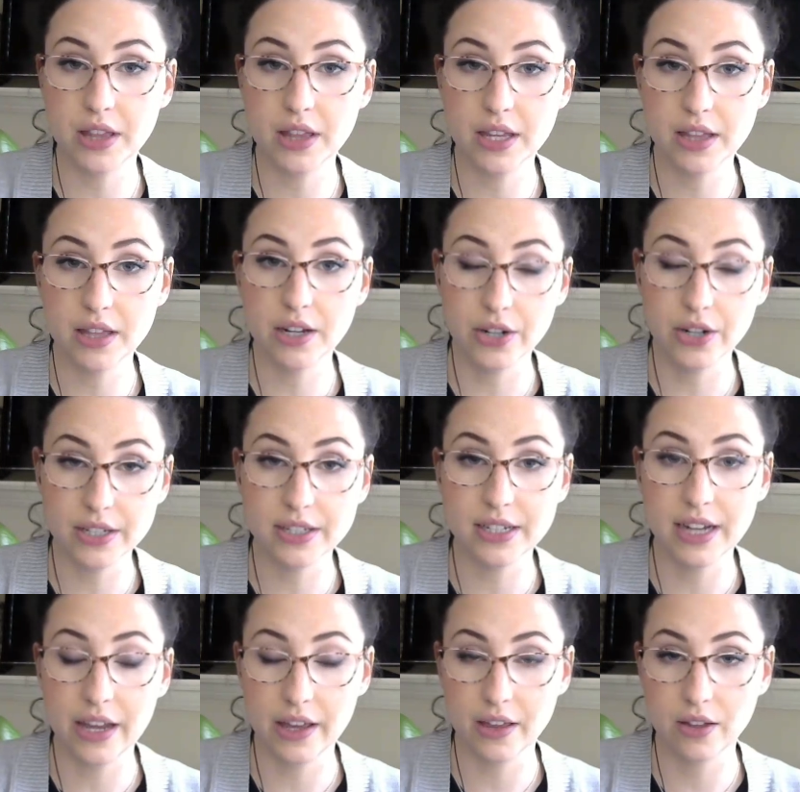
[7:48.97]
that there is an
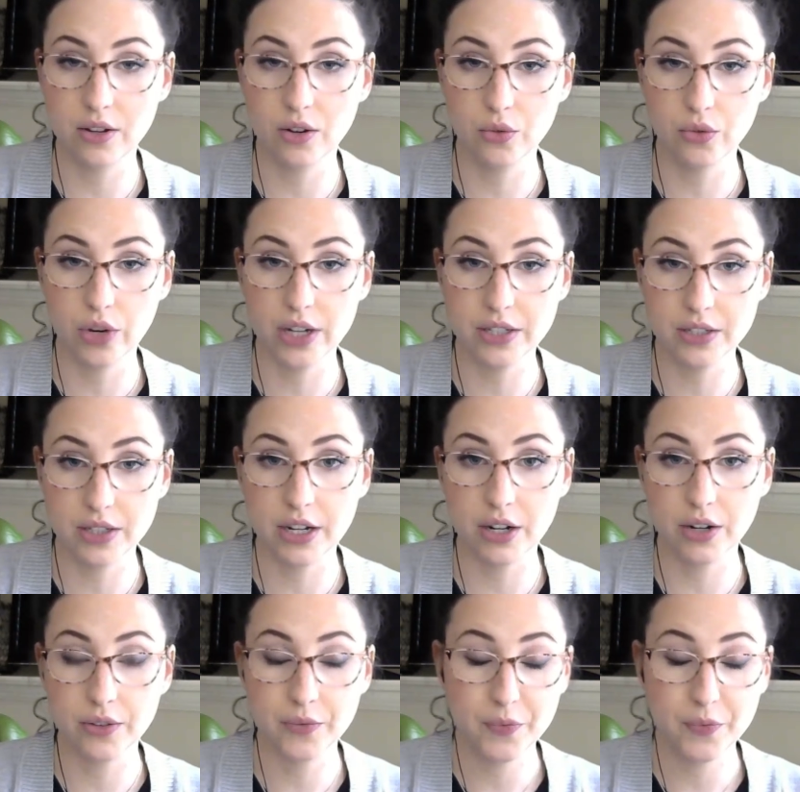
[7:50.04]
eighth note rest there.